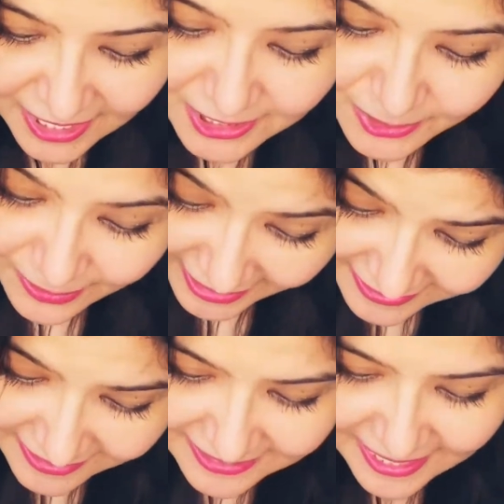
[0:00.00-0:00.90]

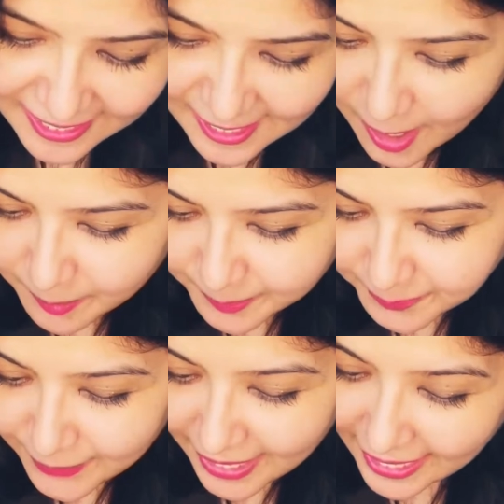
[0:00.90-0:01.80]
Together they come,
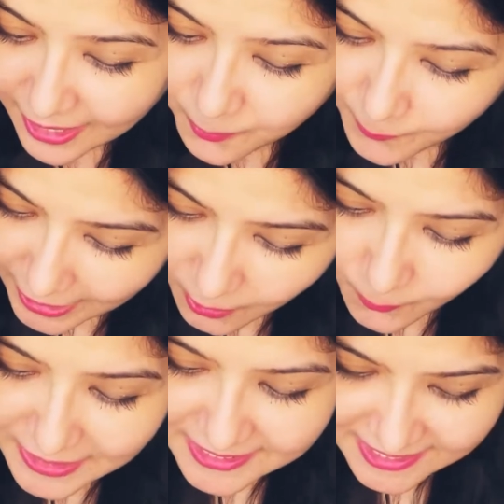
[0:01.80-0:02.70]
and when
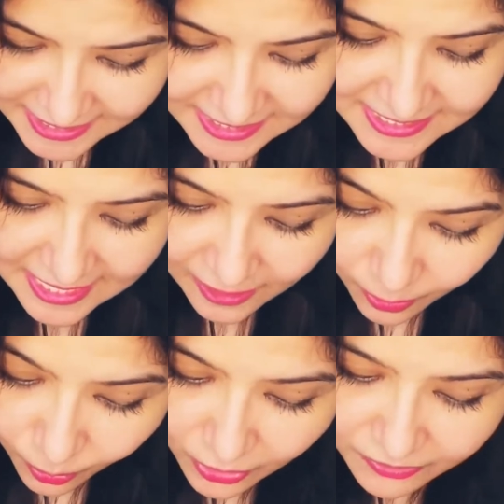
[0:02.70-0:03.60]
one sits
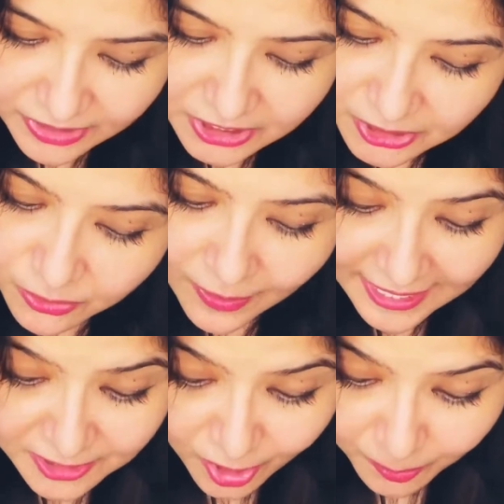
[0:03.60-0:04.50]
alone with you
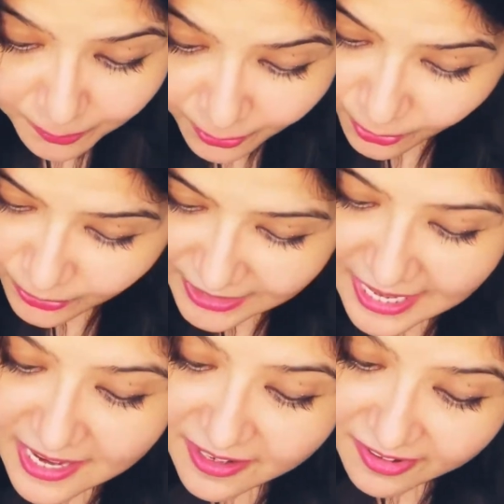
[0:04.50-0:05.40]
at your board,
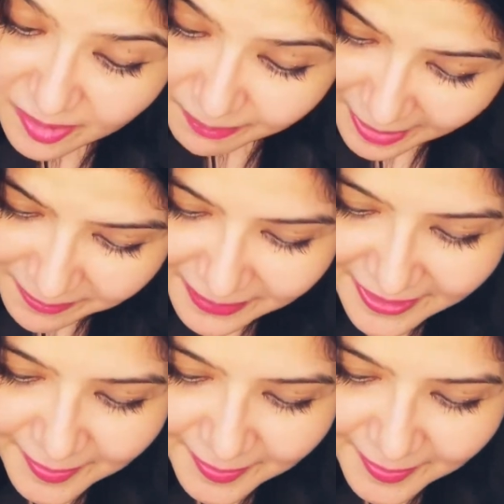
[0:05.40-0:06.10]
remember